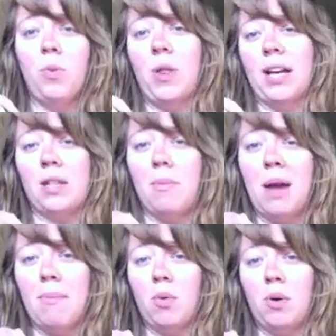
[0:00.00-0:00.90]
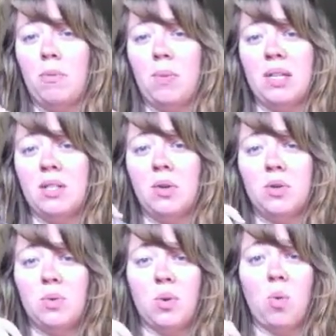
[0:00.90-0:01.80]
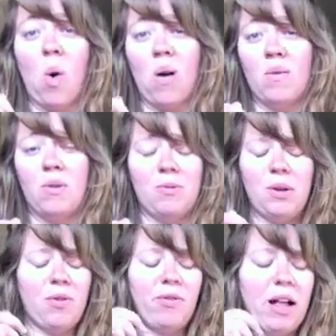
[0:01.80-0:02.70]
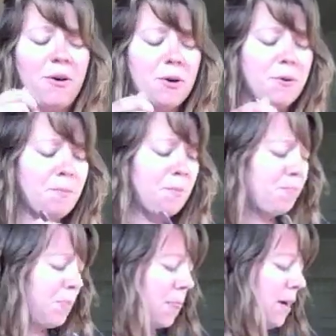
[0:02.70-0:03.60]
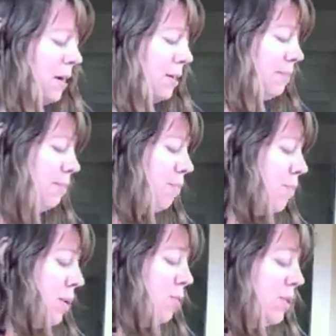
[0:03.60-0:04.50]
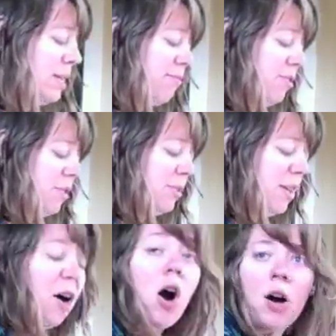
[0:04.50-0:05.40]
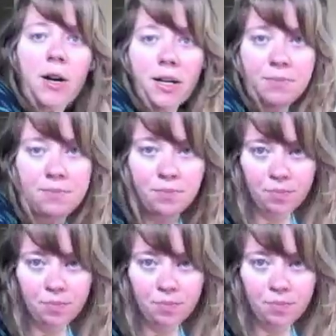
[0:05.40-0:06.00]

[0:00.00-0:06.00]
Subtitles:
like the paper wouldn't be soaked with flour, but would definitely harden.